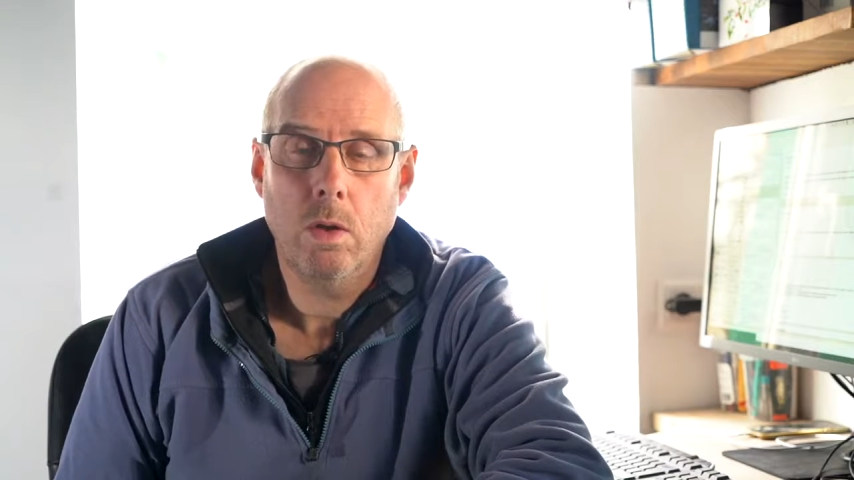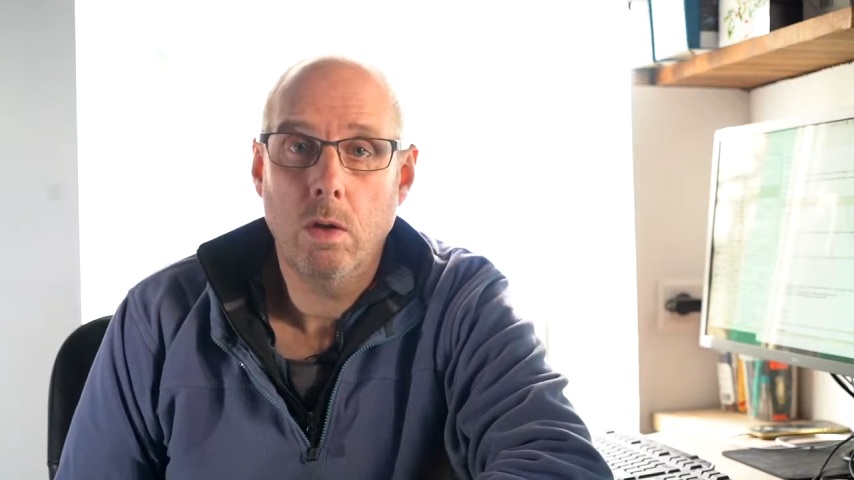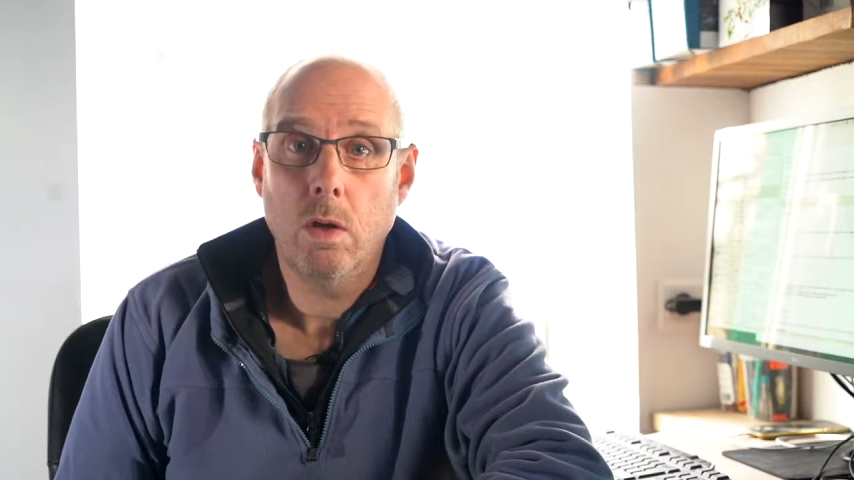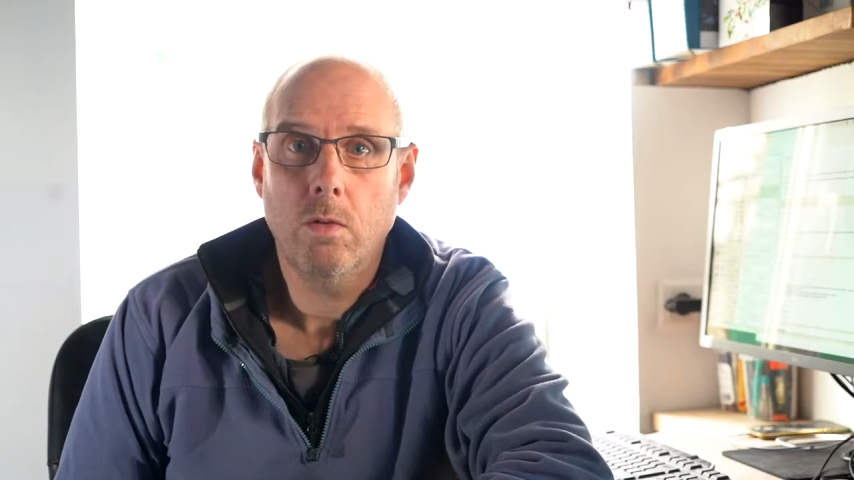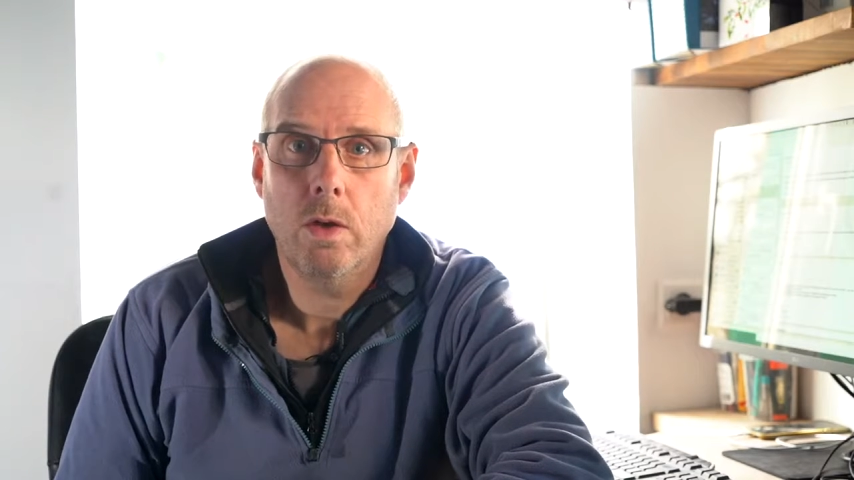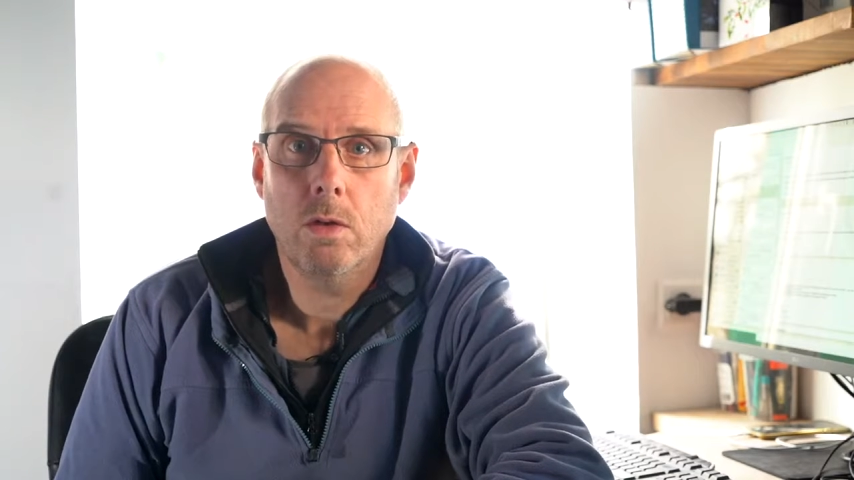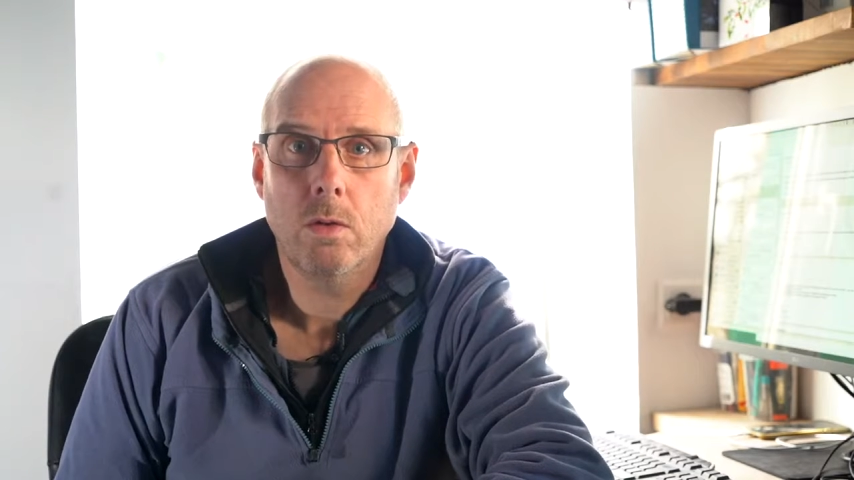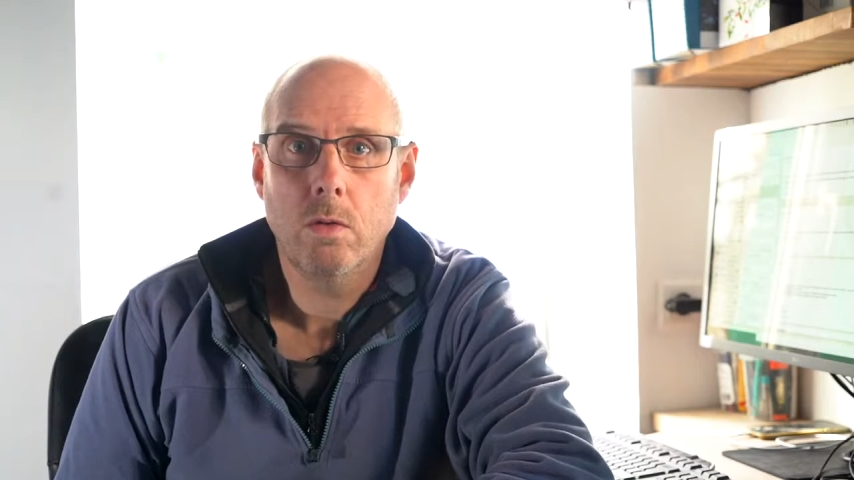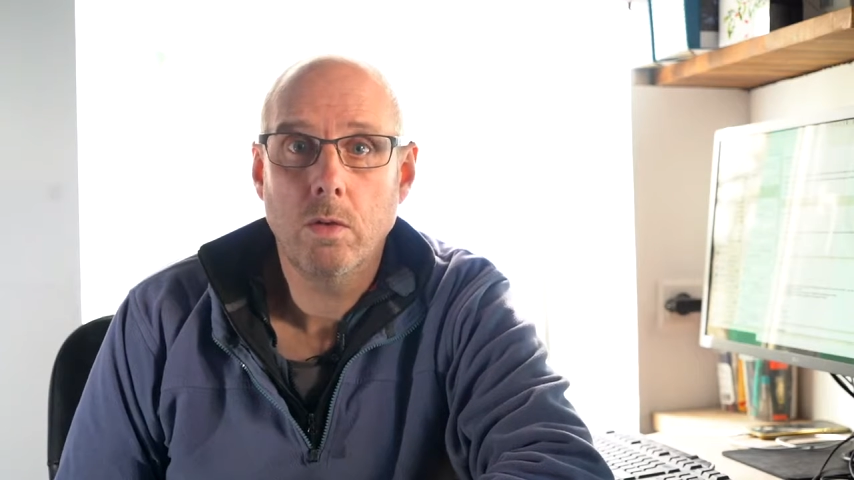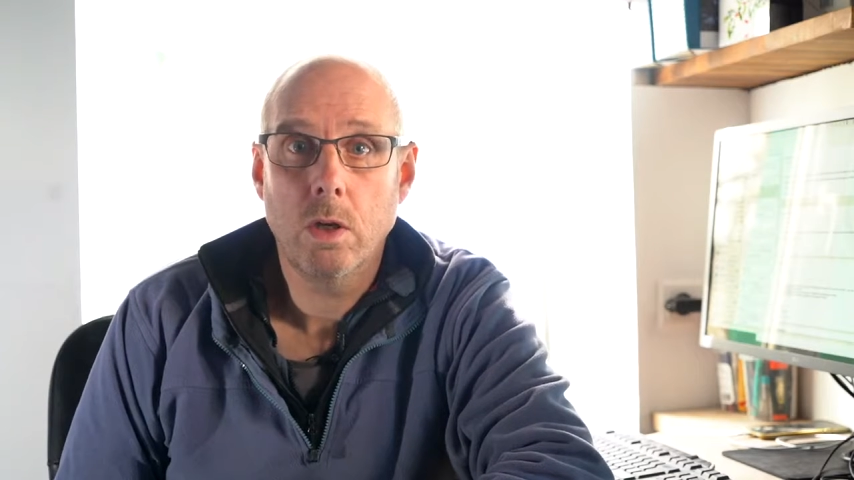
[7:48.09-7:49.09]
you're getting
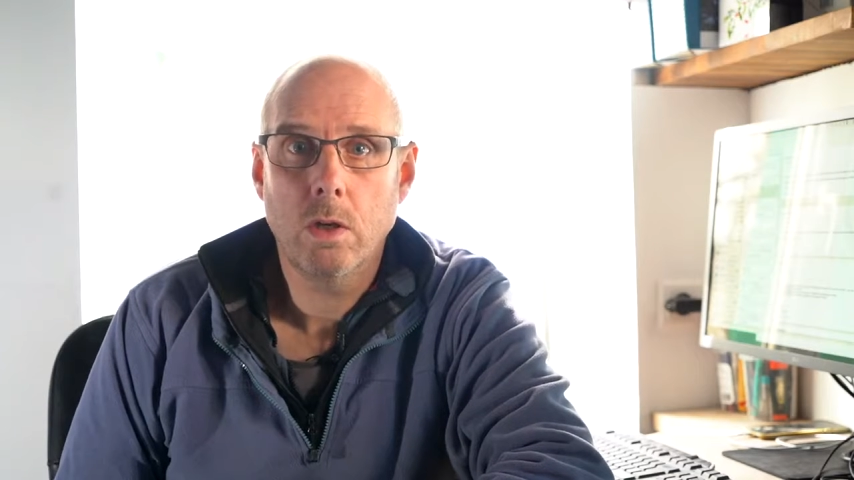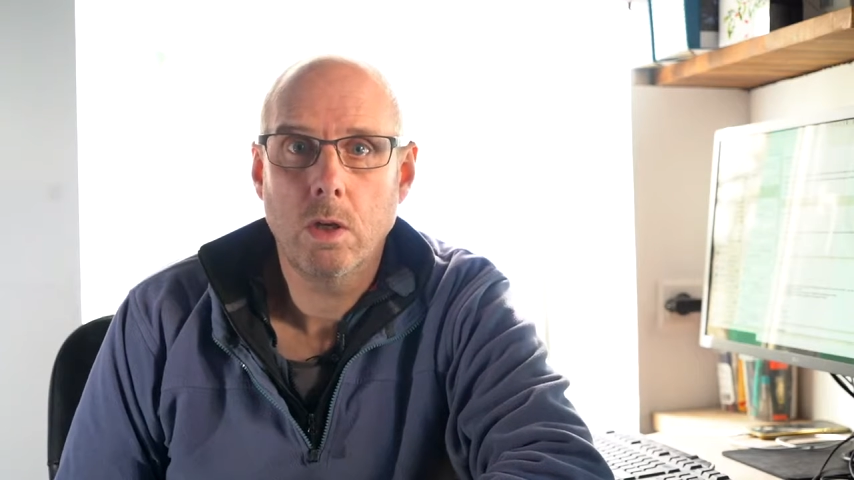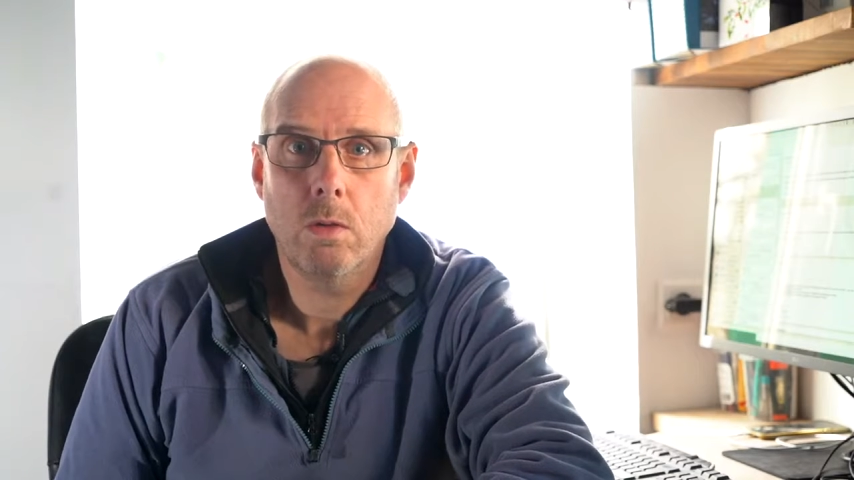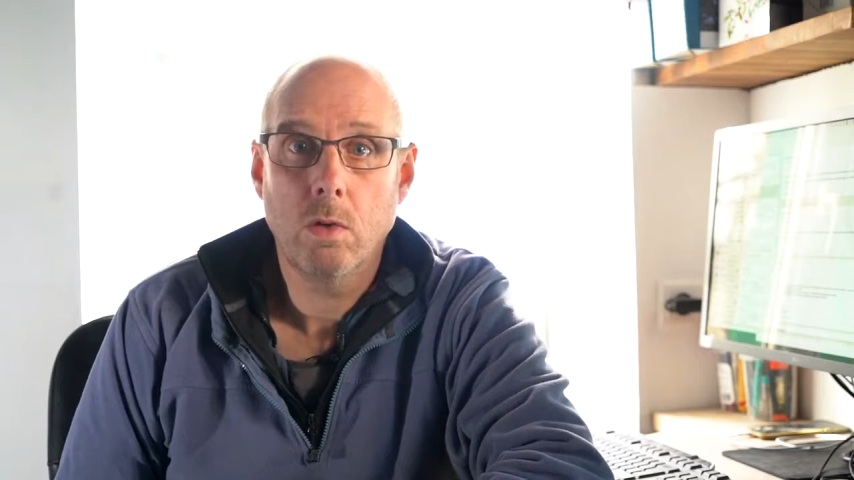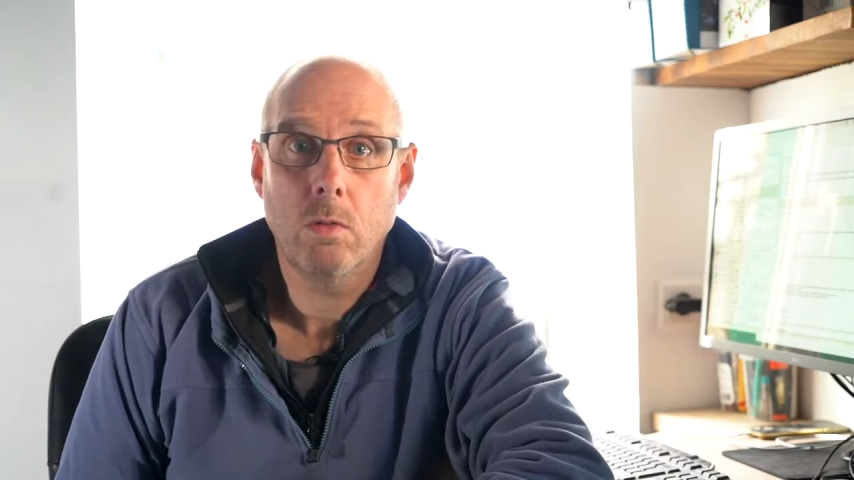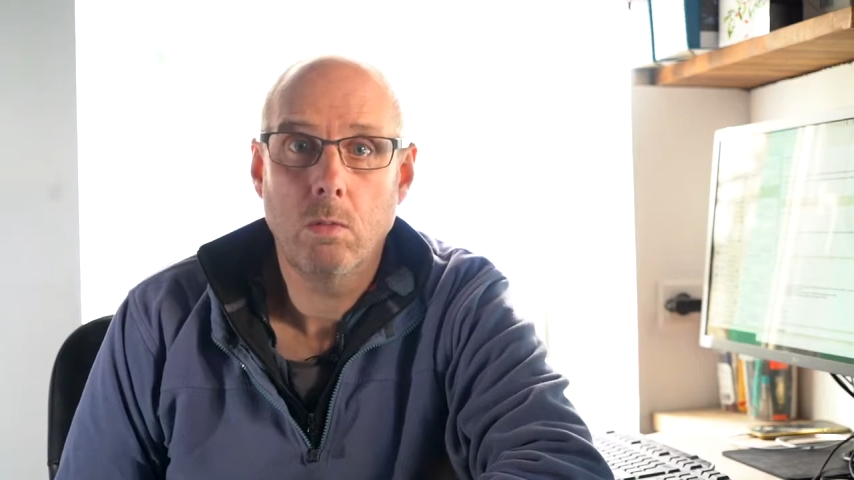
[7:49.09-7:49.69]
faster over that segment.